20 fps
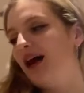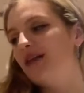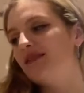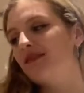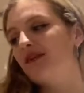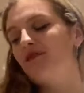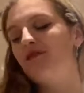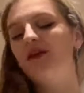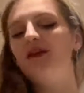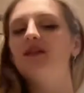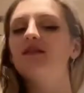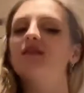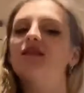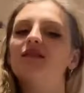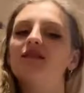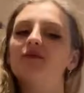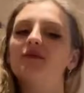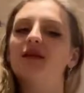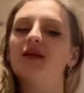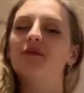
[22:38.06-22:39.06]
So fitness is
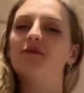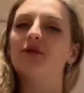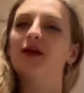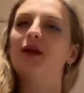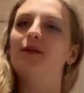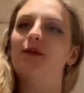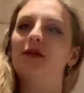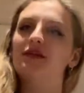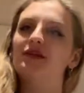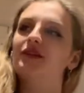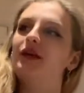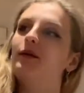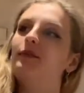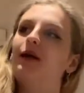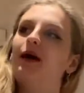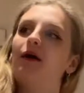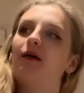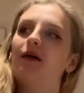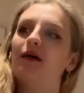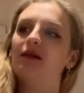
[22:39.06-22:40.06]
something I'm really passionate
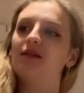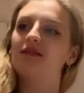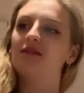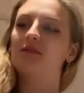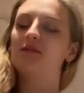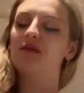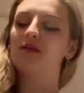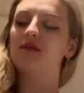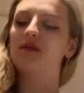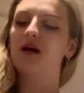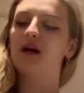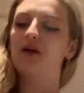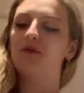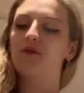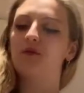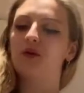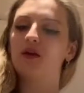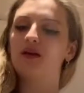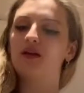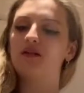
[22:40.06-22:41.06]
about, and it's something that I've
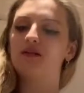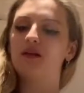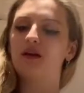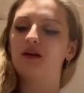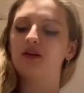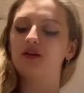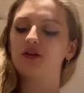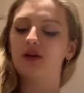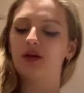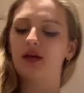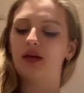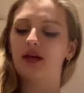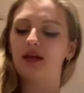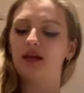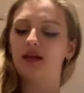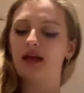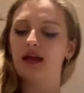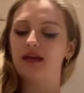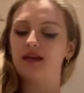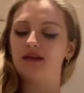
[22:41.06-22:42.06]
wanted to try and
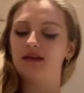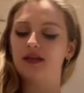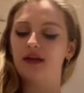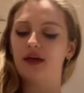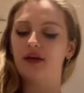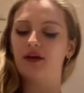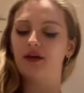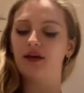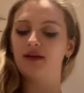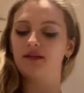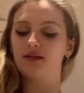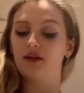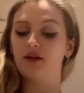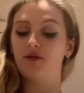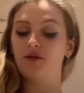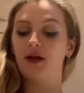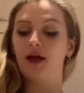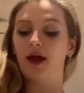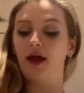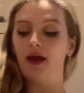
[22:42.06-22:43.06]
get into as a
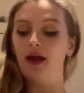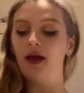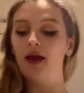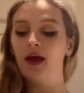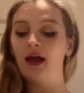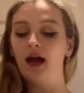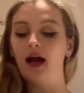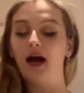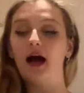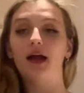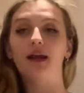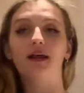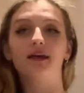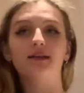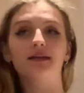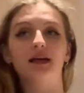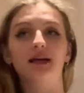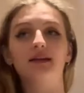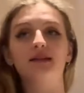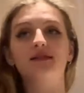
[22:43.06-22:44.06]
career and as
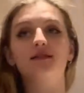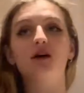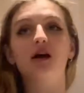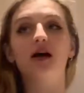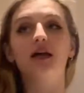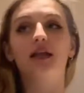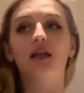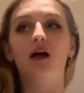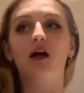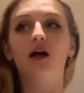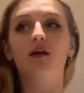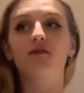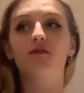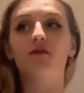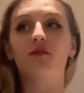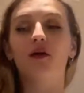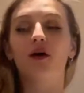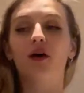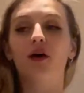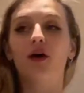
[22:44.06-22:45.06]
like a sideline
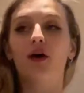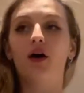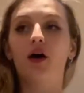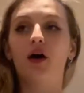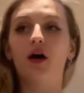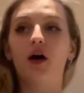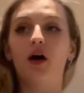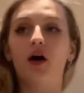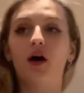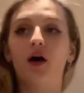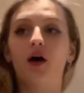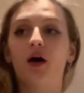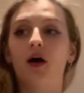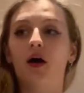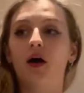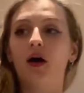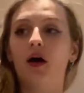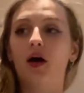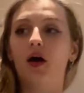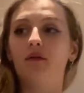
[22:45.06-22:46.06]
for
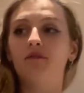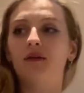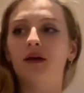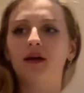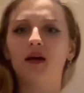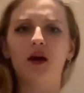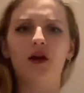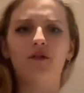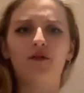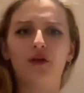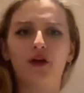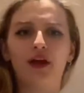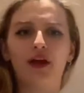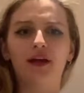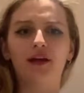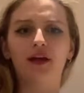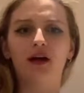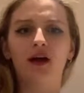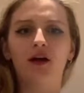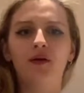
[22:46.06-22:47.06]
like over a year
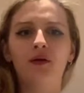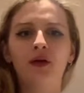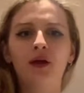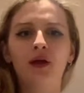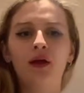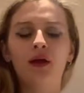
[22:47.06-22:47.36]
now.